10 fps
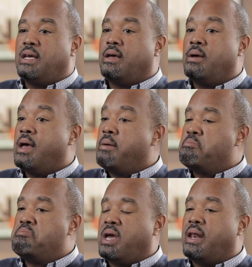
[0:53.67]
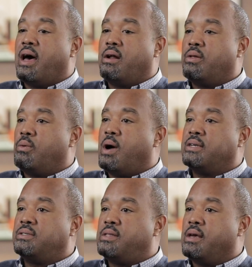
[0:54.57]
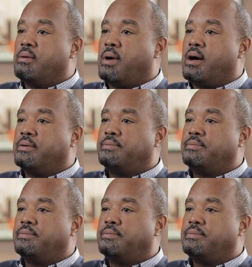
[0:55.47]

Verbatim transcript: they may not otherwise think about.